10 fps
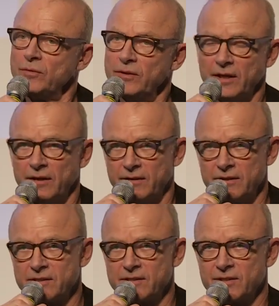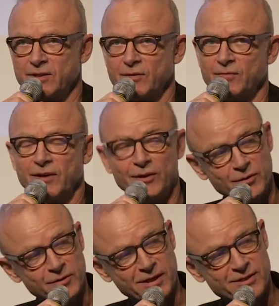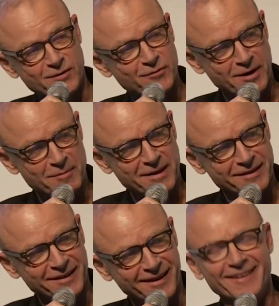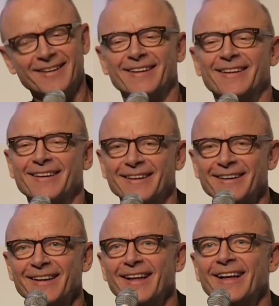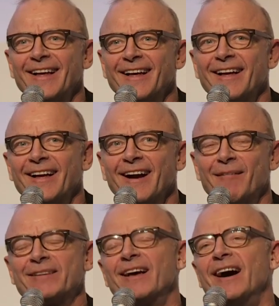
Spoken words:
Yeah, this is a very good question for Amanda. But